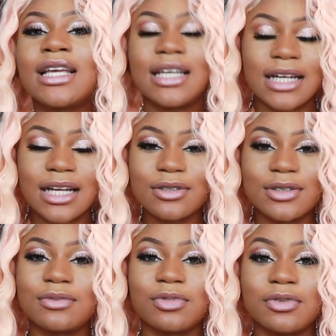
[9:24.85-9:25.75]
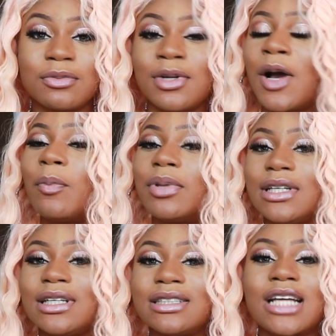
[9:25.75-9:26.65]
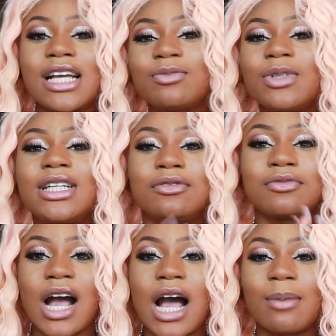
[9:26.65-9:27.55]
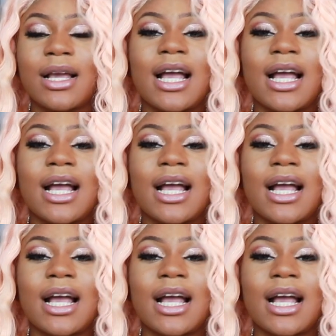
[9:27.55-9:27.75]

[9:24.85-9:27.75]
Can I use your broom? Please, like, we getting robbed.